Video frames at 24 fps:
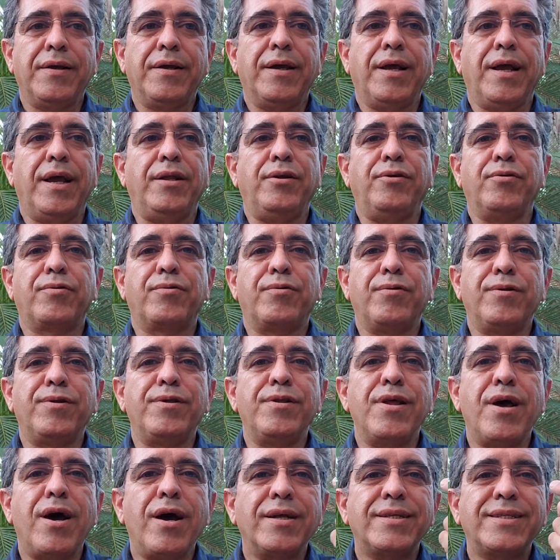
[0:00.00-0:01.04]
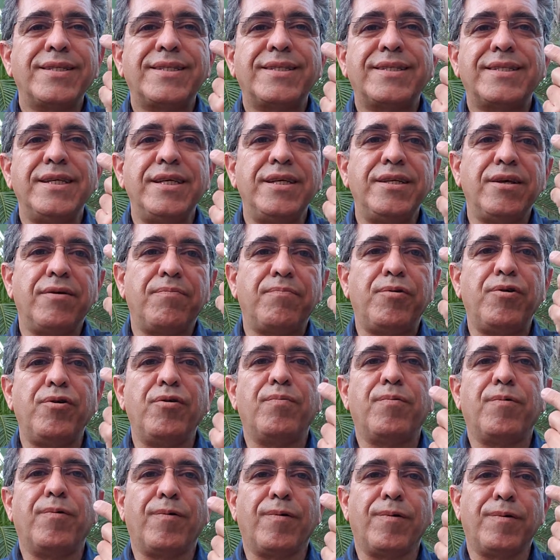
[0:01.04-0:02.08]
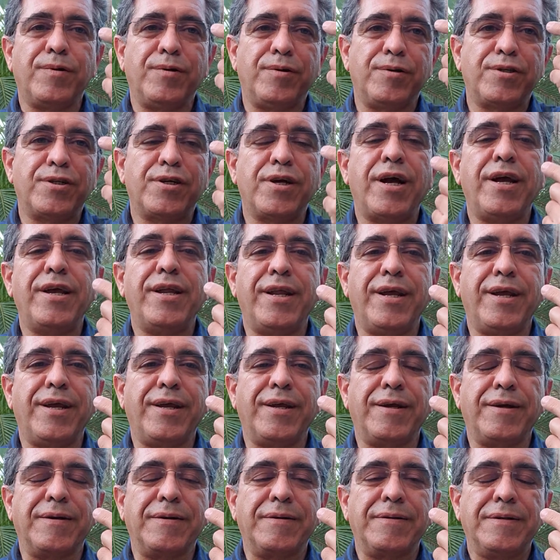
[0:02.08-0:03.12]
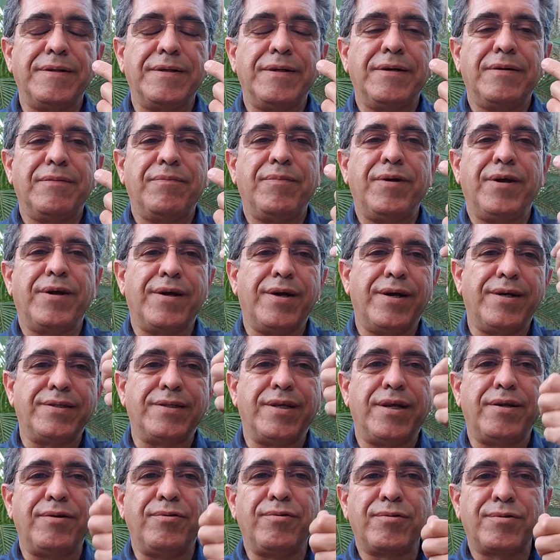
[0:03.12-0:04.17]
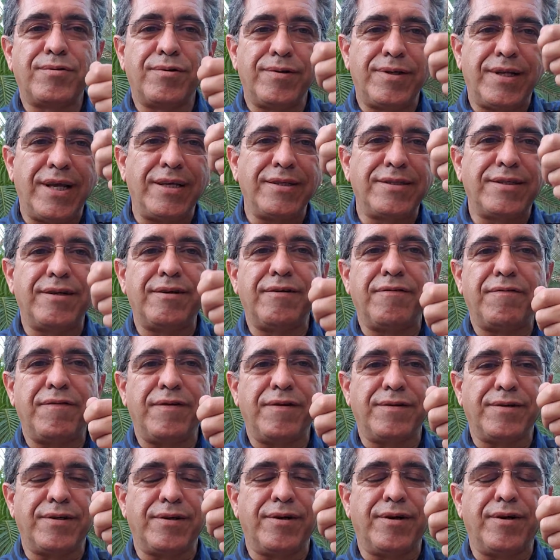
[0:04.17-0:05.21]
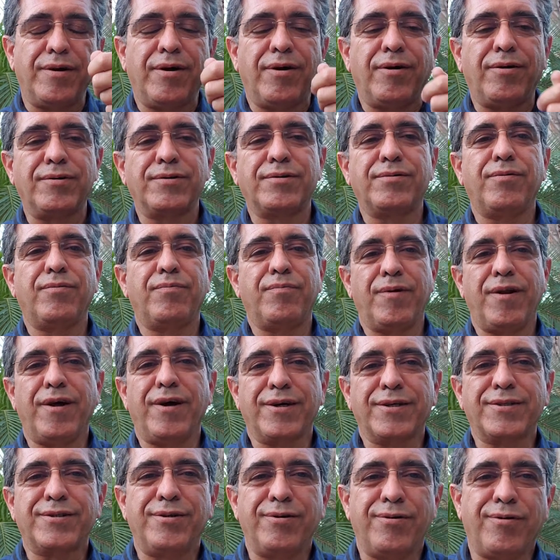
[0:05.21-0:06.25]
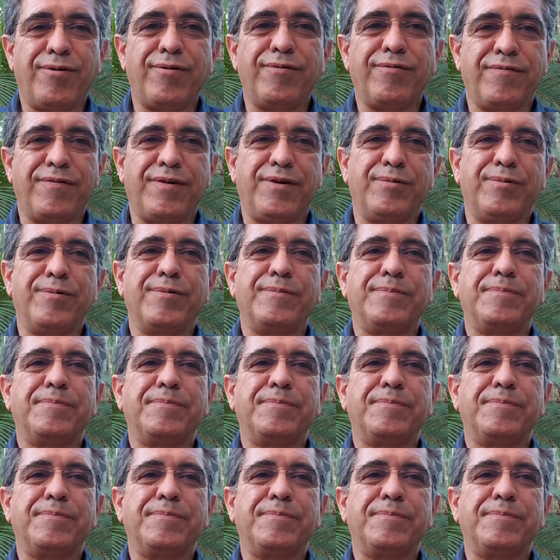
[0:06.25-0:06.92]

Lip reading: and you could not see the pupil you're shining because the neutral density filter also blocks your own view.